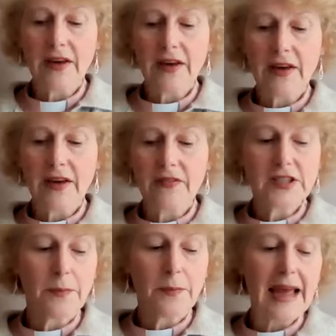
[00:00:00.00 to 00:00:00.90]
or
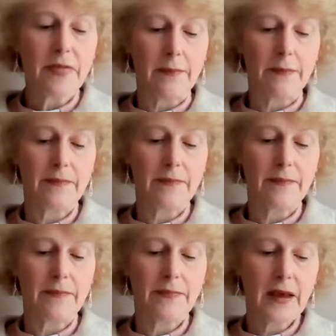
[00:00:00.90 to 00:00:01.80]
even to blame
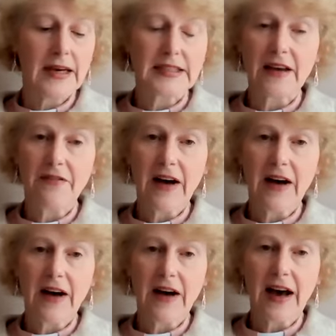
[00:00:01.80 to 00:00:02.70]
them as they